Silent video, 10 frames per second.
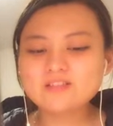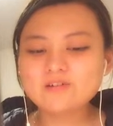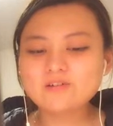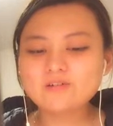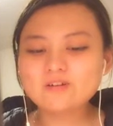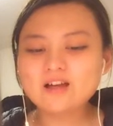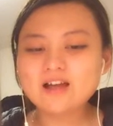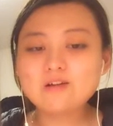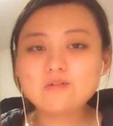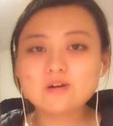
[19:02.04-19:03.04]
though
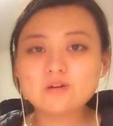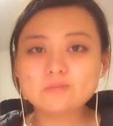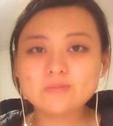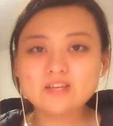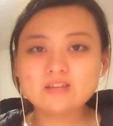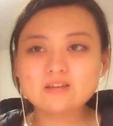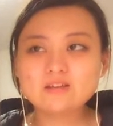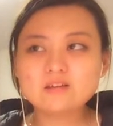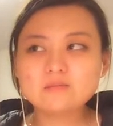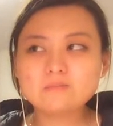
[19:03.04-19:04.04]
I will be
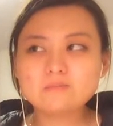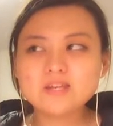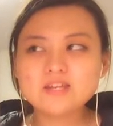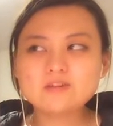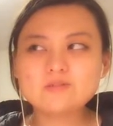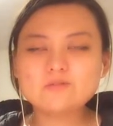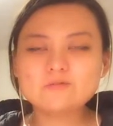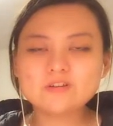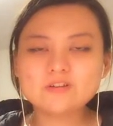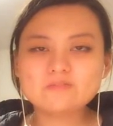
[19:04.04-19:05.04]
meeting you
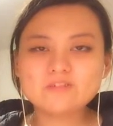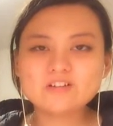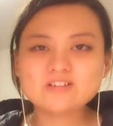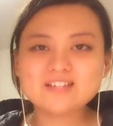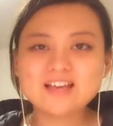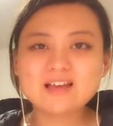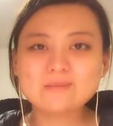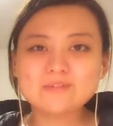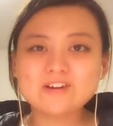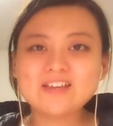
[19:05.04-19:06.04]
for the first
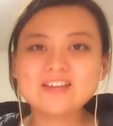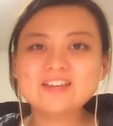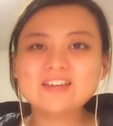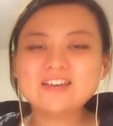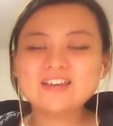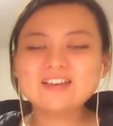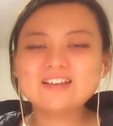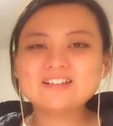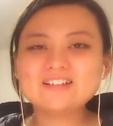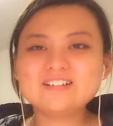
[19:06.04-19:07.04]
time, right?
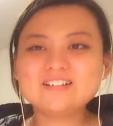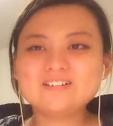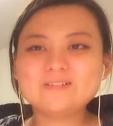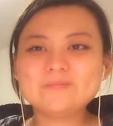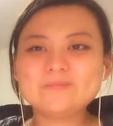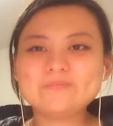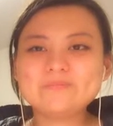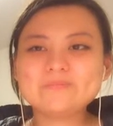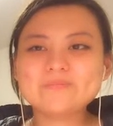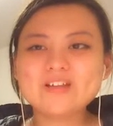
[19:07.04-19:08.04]
I'm
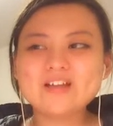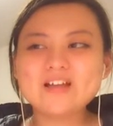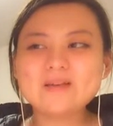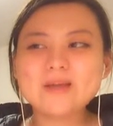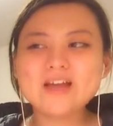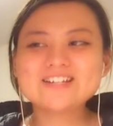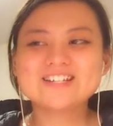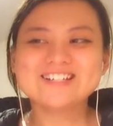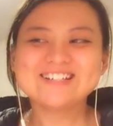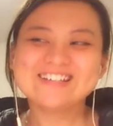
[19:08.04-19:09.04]

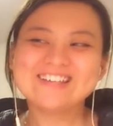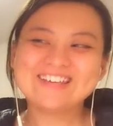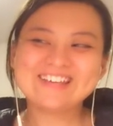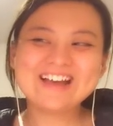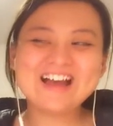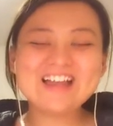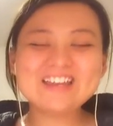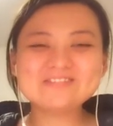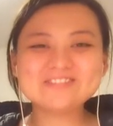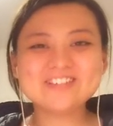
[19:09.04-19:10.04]
actually
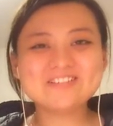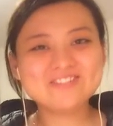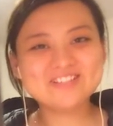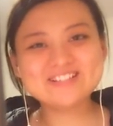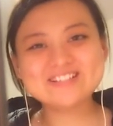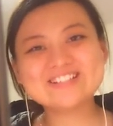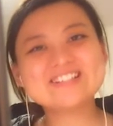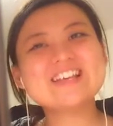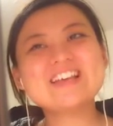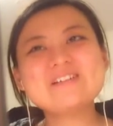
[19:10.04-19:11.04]
kind of
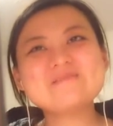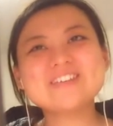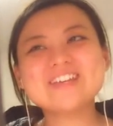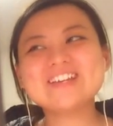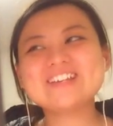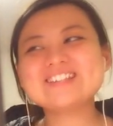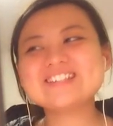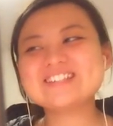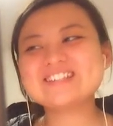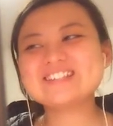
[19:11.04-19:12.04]
nervous,
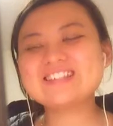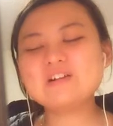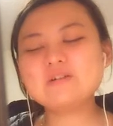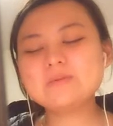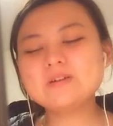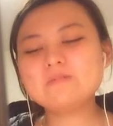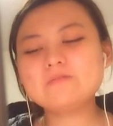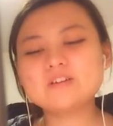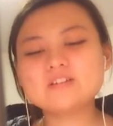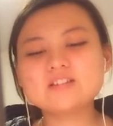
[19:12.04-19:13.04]
because that will be the
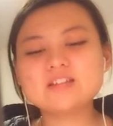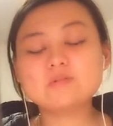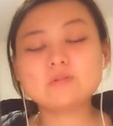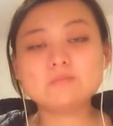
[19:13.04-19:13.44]
first day